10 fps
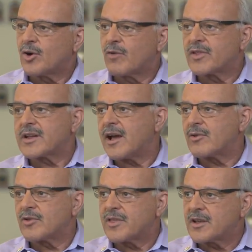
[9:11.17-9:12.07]

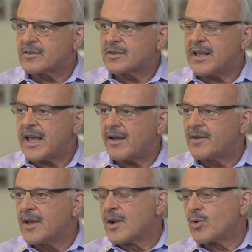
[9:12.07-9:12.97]
over-the-counter things that
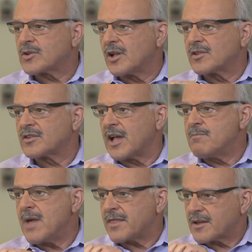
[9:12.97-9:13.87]
have what's called
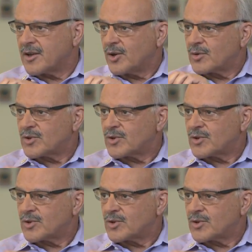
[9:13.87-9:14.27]
simethicone,